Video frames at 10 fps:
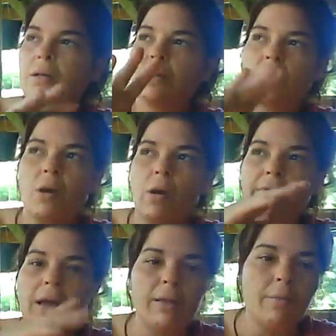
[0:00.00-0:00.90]
So I've
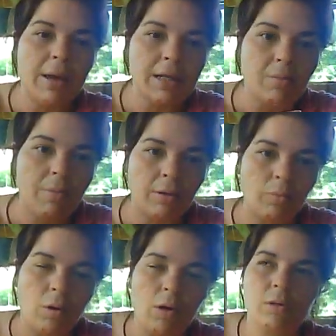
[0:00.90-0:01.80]
got the best of both
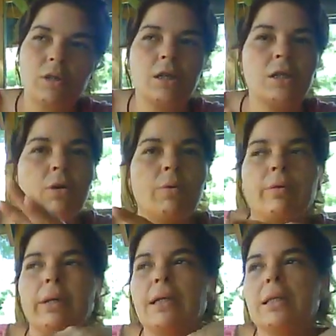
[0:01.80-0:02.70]
worlds, just so
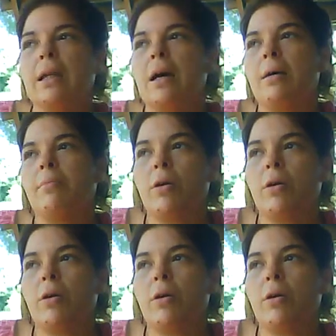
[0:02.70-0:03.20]
it'll ease it up.